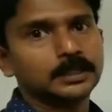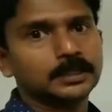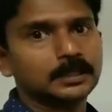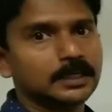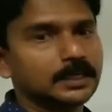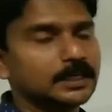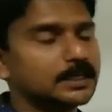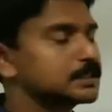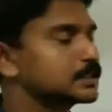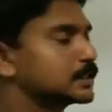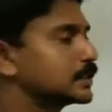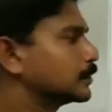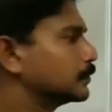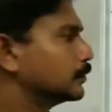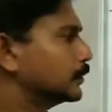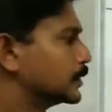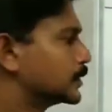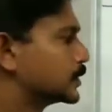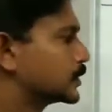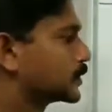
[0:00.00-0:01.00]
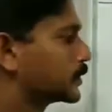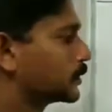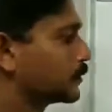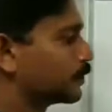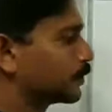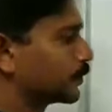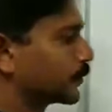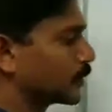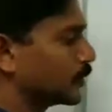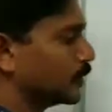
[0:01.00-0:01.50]
line segments.
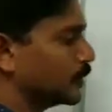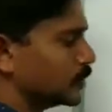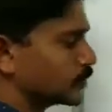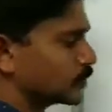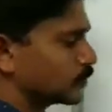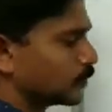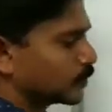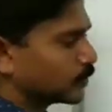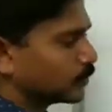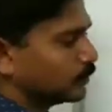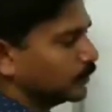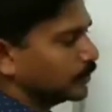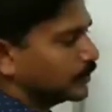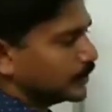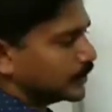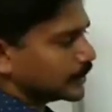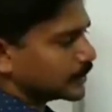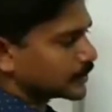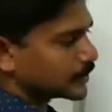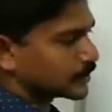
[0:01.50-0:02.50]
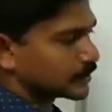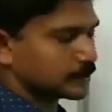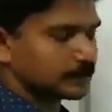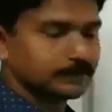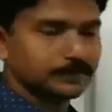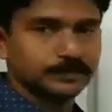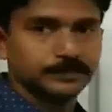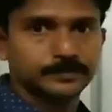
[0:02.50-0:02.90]
So what are these?